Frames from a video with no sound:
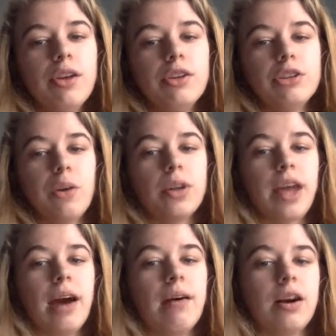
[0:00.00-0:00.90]
So
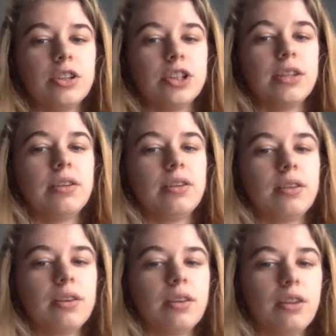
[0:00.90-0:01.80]
without oxygen,
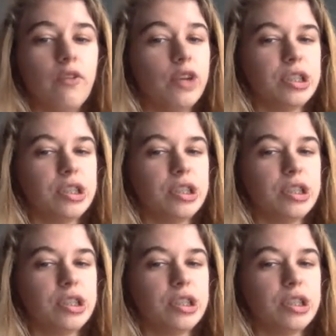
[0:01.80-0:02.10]
the fish